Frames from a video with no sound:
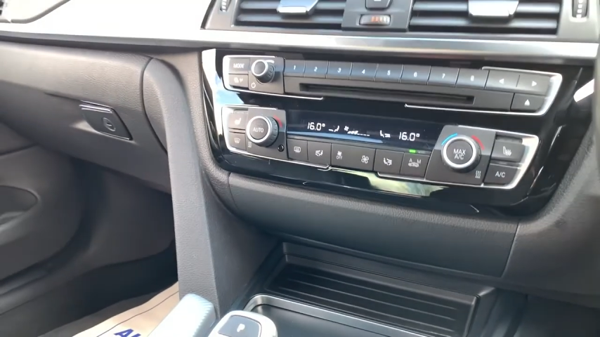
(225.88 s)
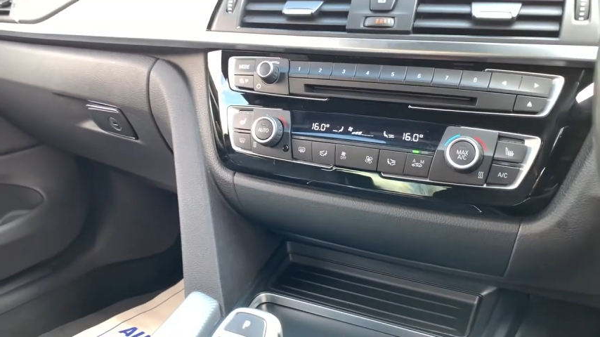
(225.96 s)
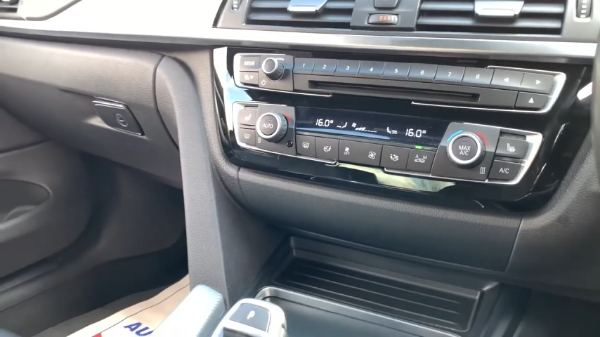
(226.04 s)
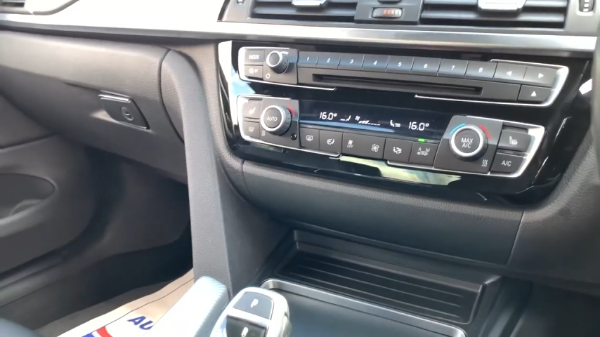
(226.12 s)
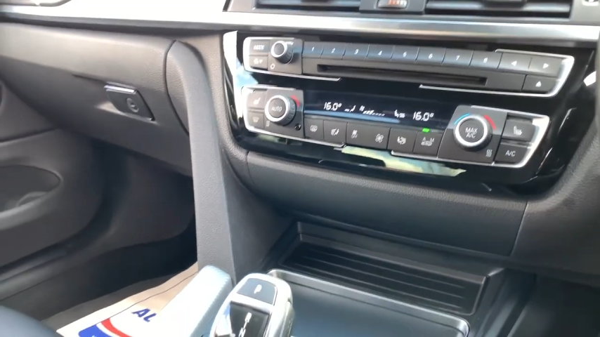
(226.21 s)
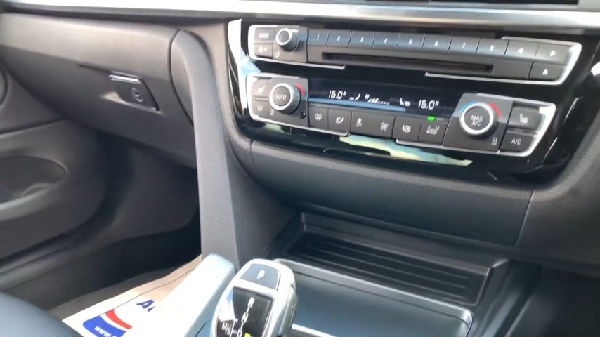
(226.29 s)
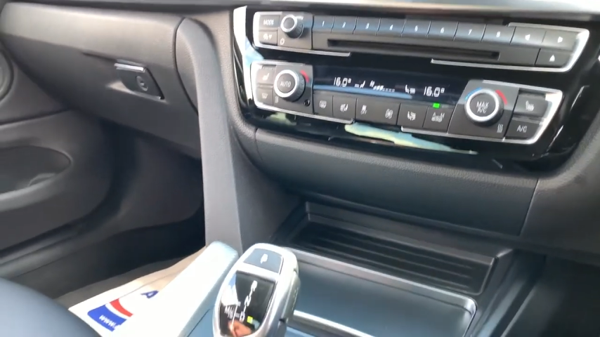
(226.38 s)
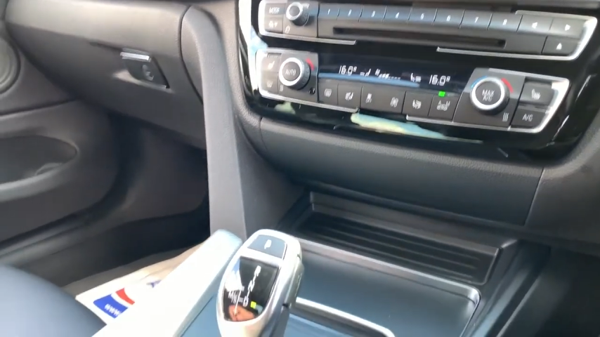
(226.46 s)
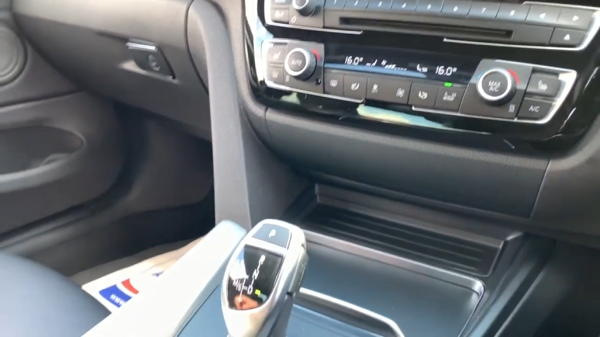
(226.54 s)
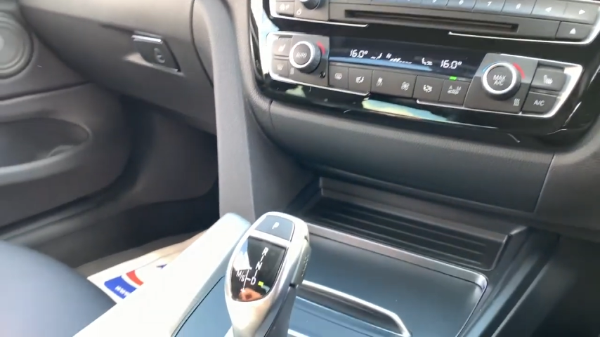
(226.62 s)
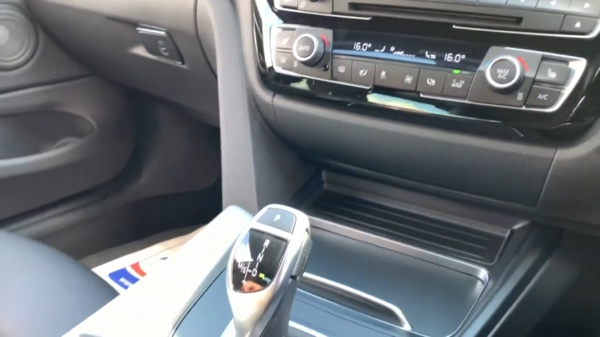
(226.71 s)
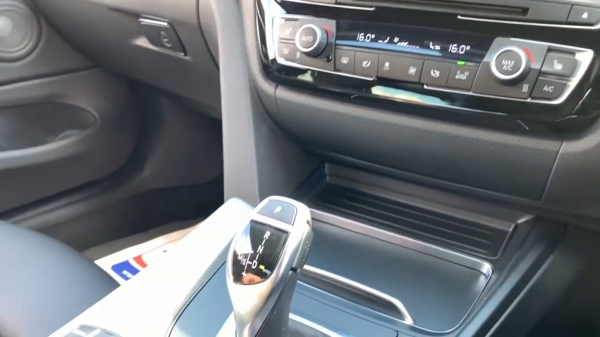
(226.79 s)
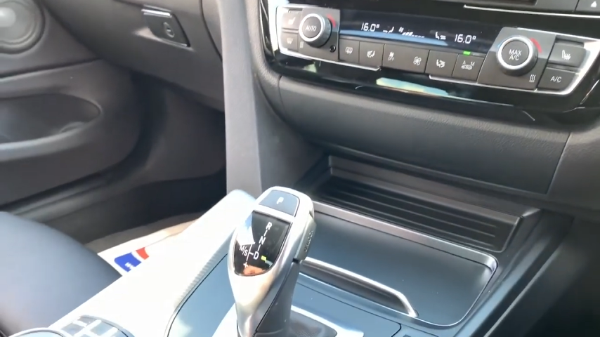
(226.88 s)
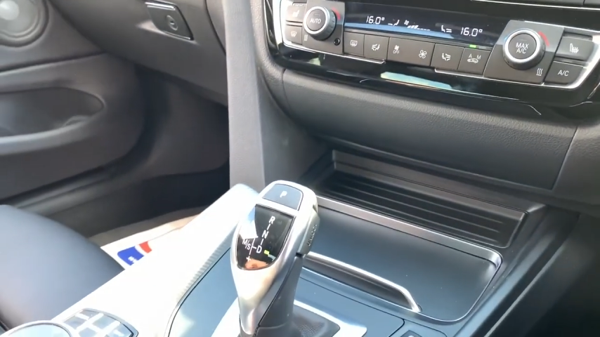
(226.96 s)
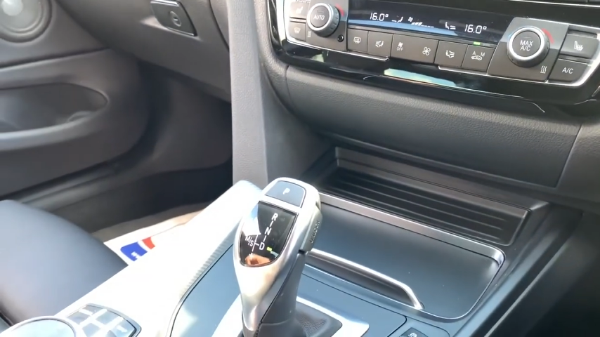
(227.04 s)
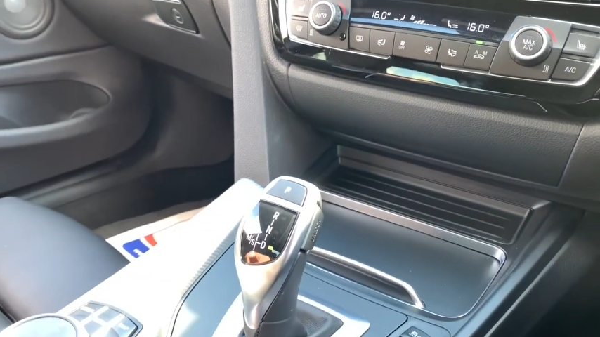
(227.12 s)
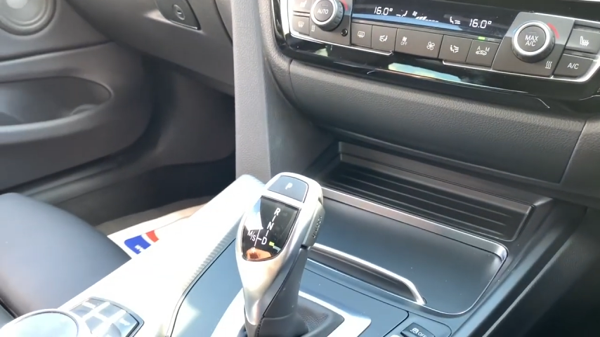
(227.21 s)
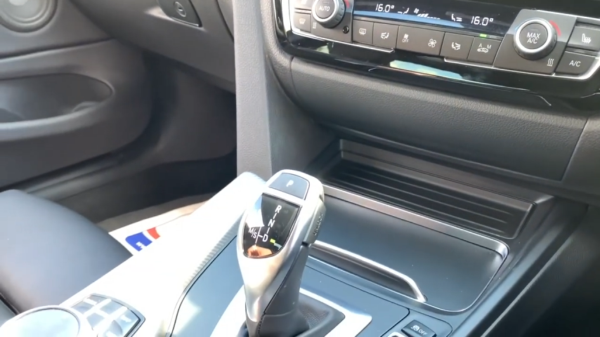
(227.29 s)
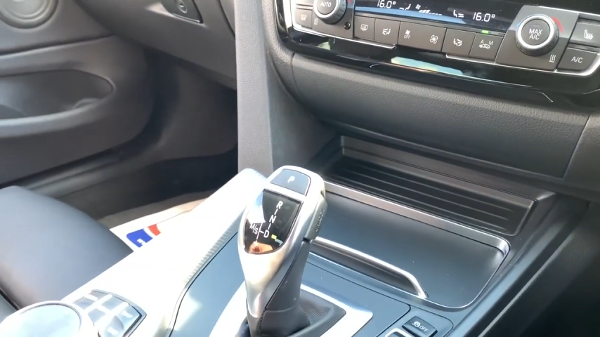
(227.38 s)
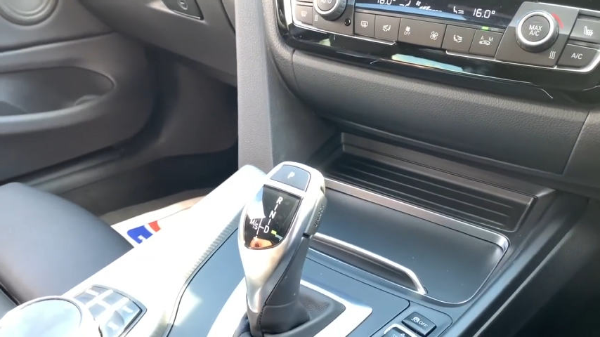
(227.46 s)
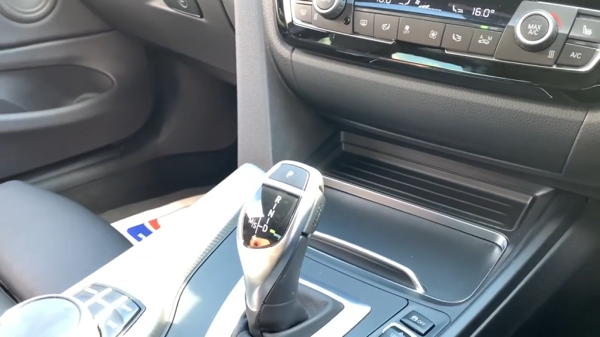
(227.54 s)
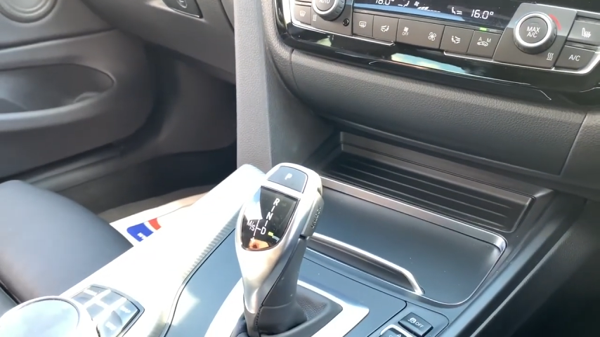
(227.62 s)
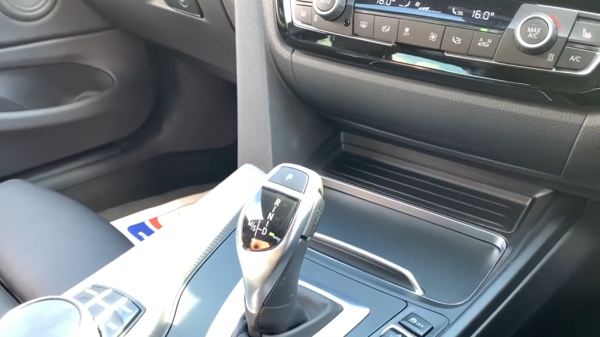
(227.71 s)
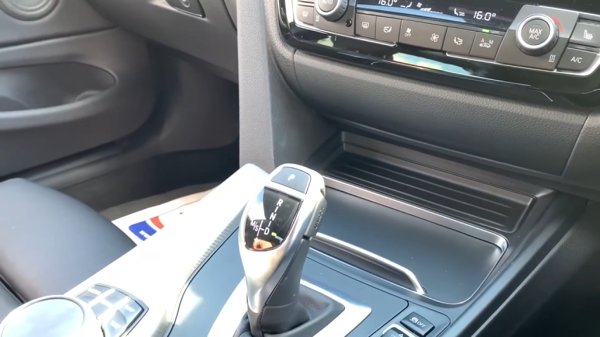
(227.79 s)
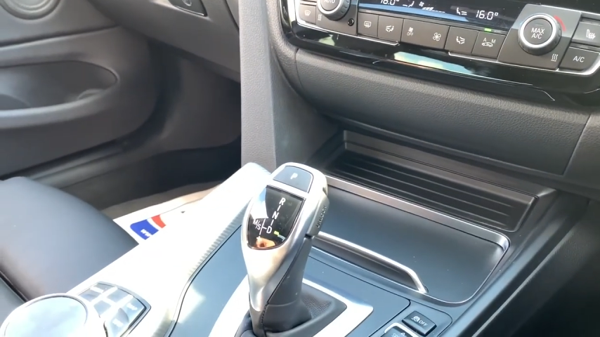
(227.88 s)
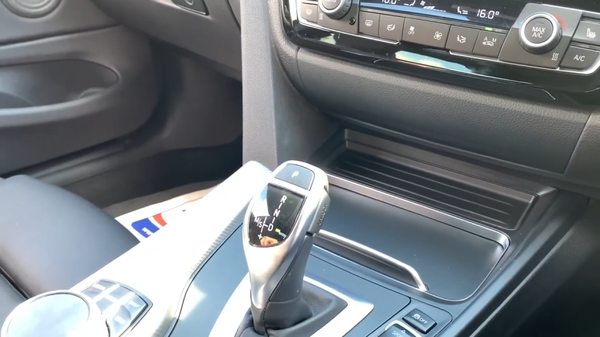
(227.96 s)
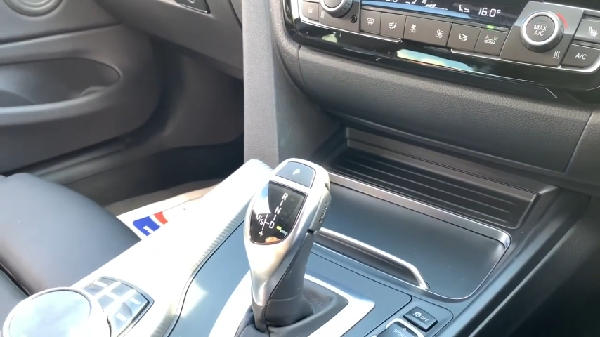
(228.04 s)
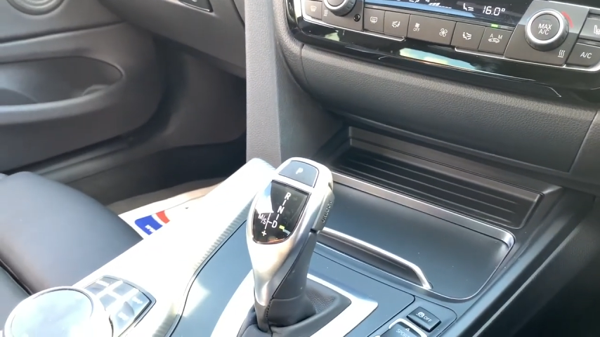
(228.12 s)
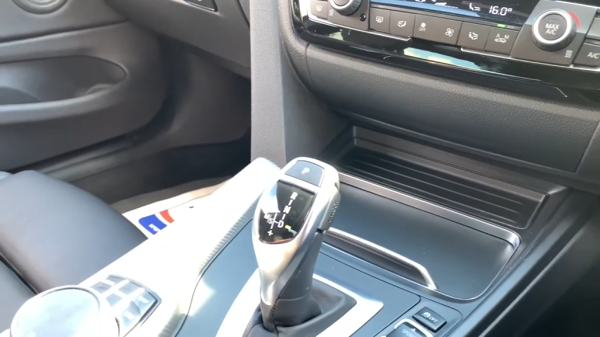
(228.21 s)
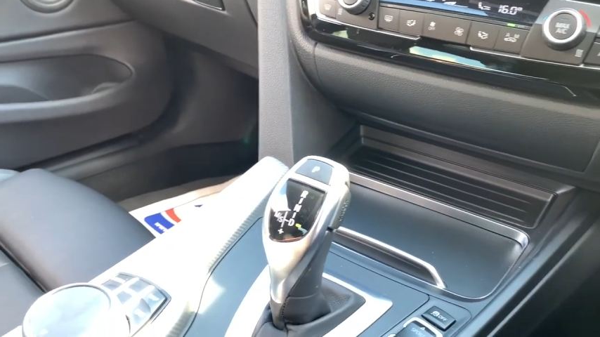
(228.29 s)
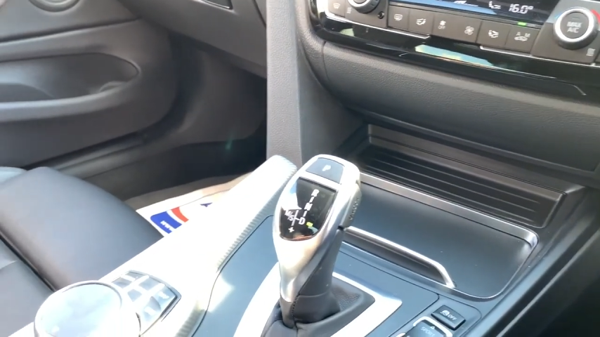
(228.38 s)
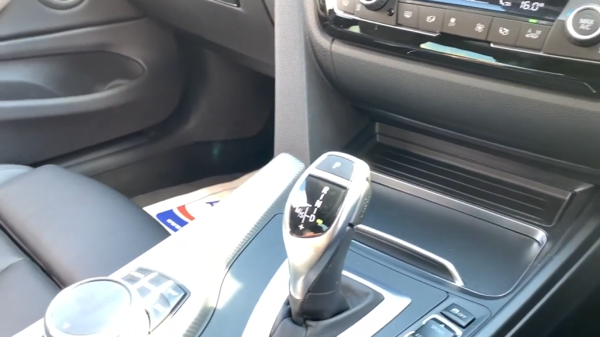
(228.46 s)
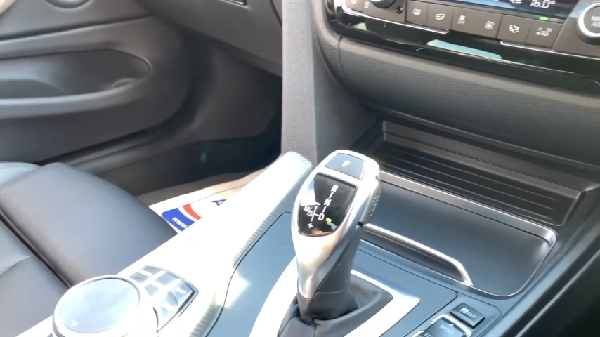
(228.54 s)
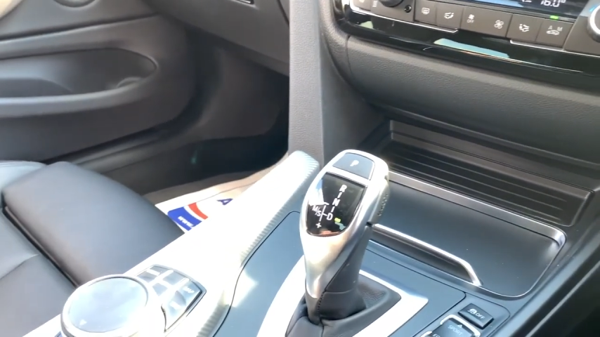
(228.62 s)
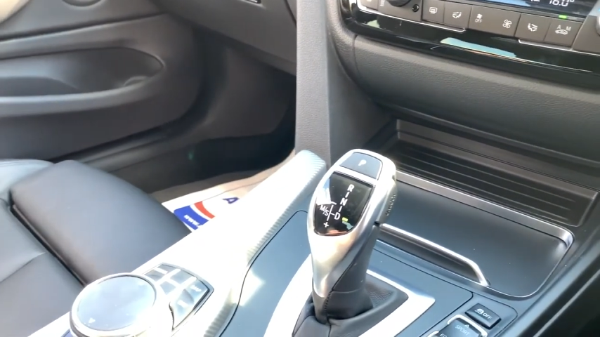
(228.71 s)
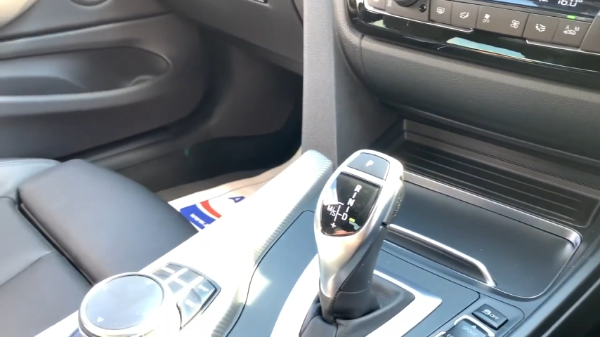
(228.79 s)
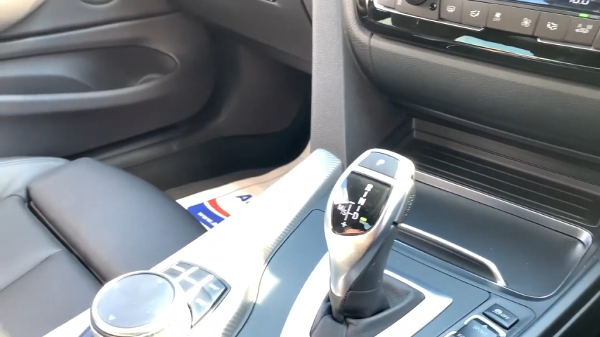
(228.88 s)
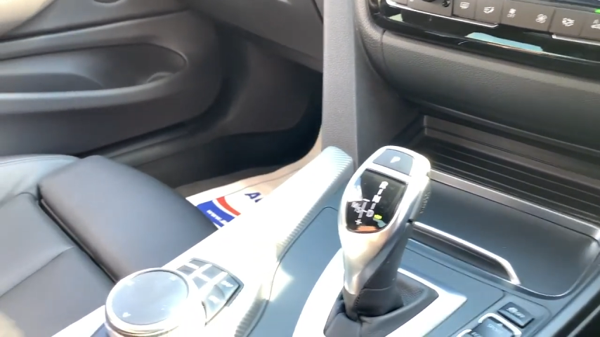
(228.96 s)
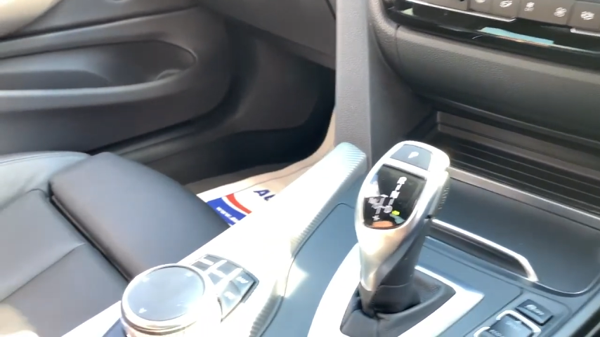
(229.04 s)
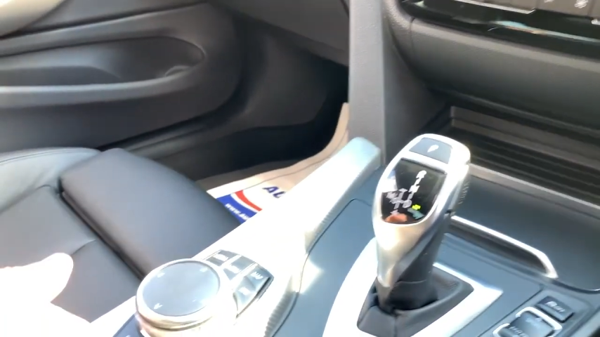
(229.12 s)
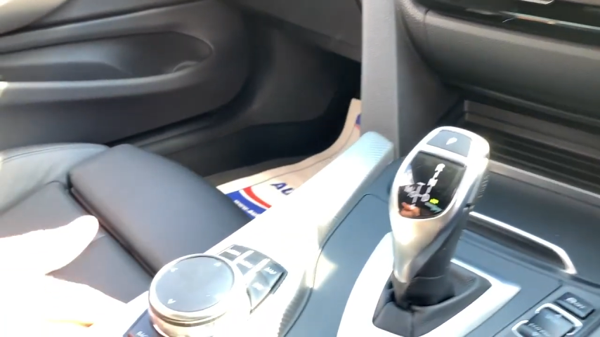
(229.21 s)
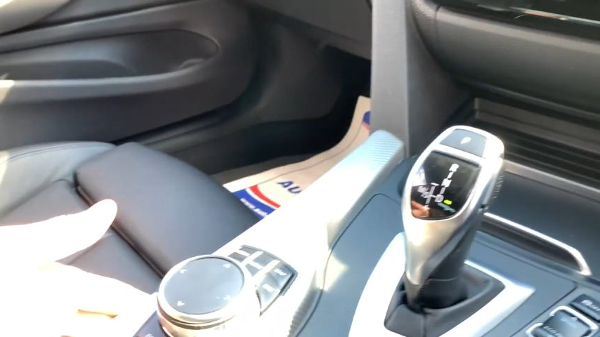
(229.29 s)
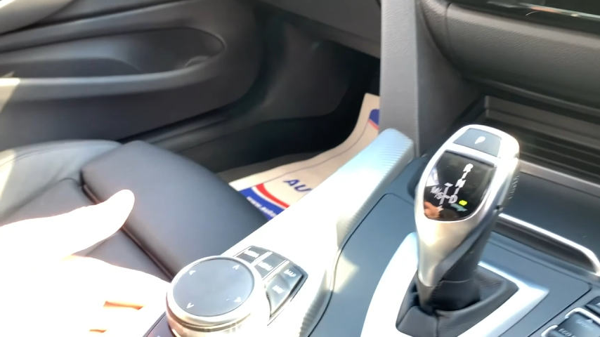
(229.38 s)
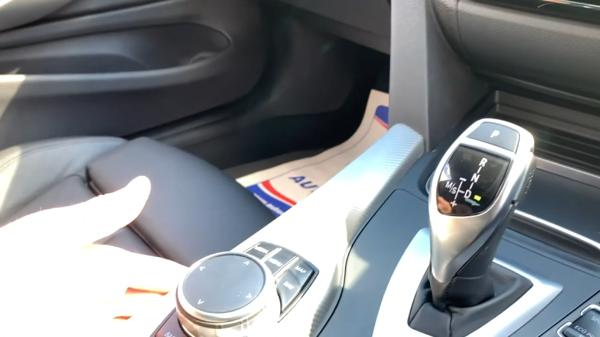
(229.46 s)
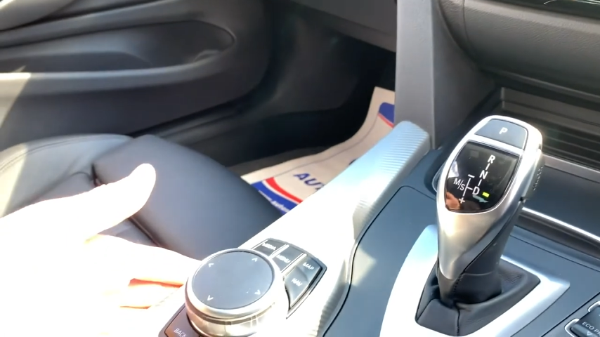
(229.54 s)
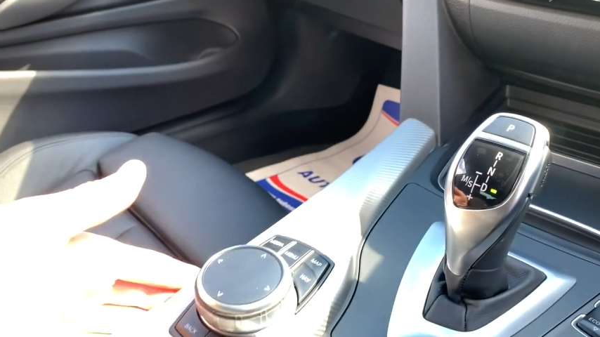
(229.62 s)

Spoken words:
No face is visible, so there are no lips to read.